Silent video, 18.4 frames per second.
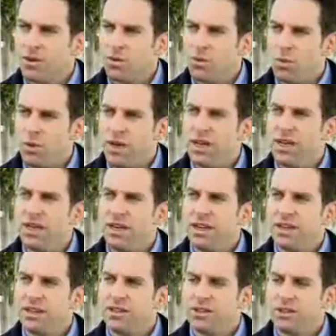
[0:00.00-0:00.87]

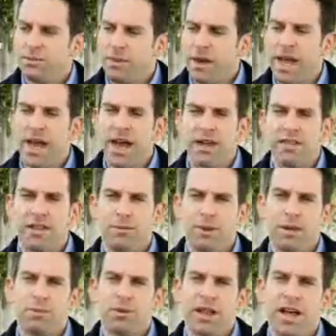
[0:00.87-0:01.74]
we demand that
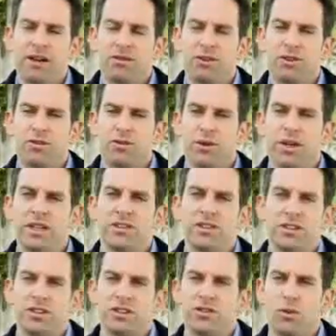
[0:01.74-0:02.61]
people have good
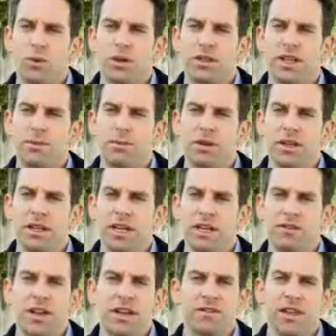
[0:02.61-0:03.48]
reasons for what they
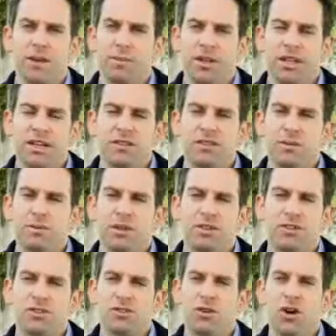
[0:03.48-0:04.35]
believe. And if they believe
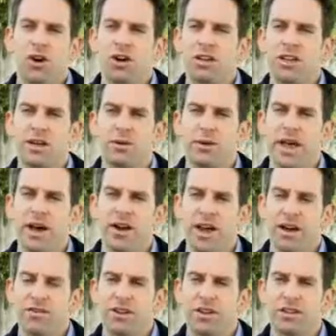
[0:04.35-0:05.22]
something strongly
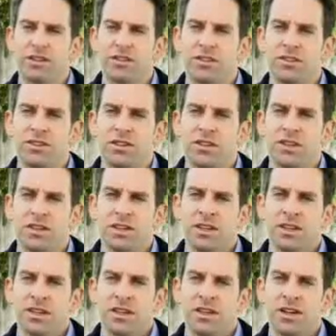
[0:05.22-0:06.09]
without evidence,
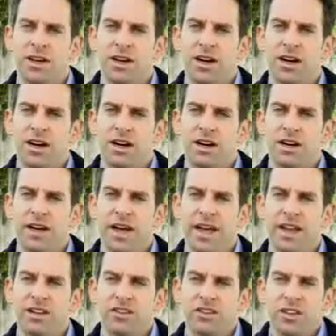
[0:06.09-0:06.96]

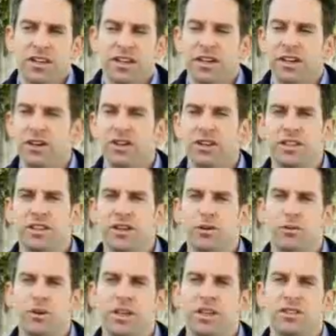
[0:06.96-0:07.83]
and it's clear that
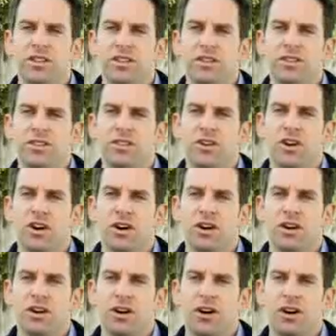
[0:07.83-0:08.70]
their reasons
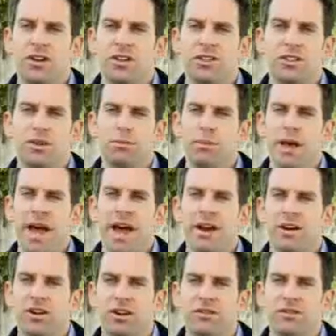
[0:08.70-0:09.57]
are just a
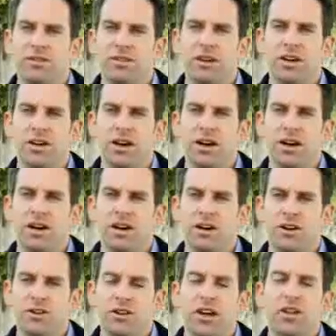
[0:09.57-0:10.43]
matter of,
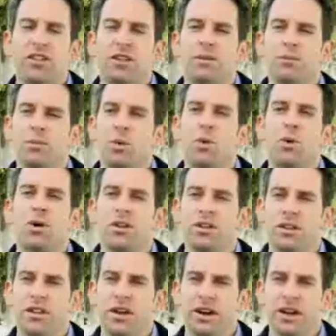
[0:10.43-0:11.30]
are nothing
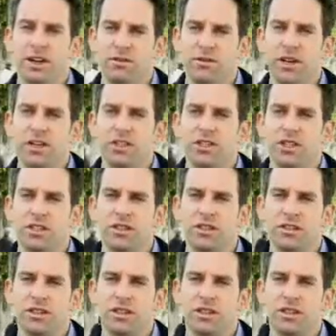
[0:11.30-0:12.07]
more than their conviction,